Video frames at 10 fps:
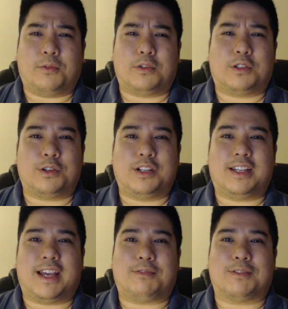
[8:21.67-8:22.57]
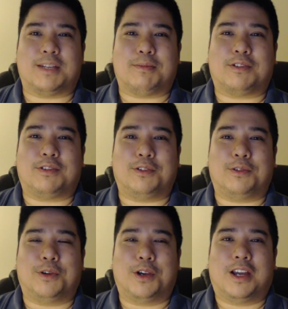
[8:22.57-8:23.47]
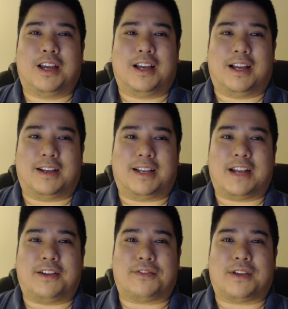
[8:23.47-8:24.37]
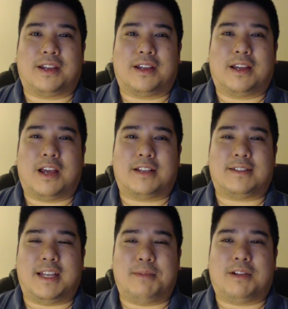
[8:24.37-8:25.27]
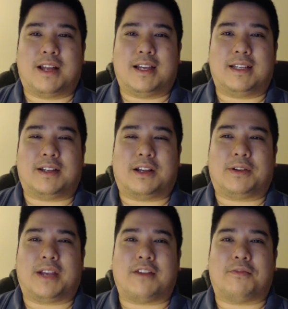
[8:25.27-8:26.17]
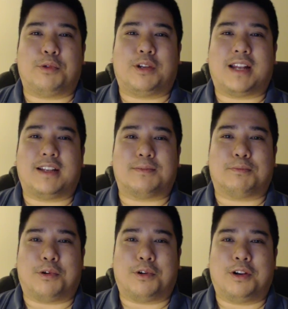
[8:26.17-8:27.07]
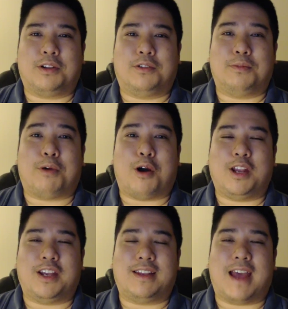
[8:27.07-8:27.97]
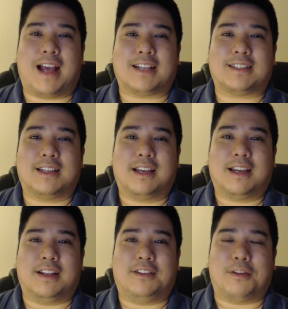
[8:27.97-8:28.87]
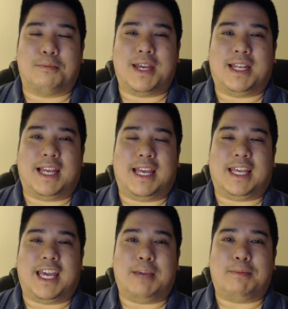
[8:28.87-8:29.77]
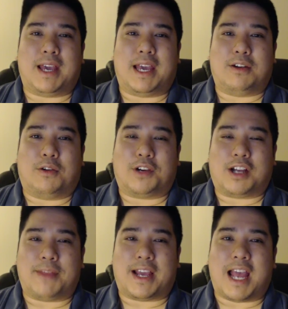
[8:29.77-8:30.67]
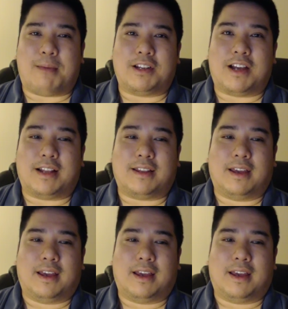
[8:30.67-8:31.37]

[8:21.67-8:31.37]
Jordan Denk was able to kind of stabilize, kind of build out his board, do party attacks into the mid-late game and overcome that Camelot.